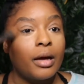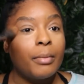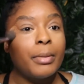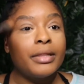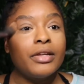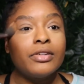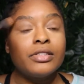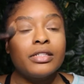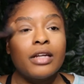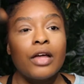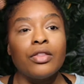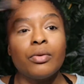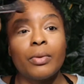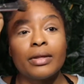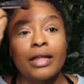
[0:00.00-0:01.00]
But there's
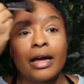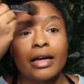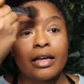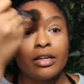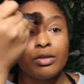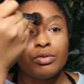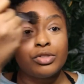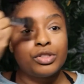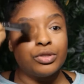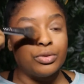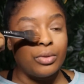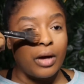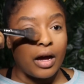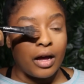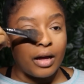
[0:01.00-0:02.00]
another one, like, can you chew
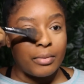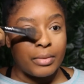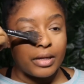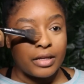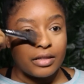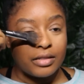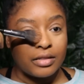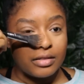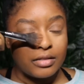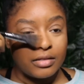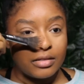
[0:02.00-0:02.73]
gum and,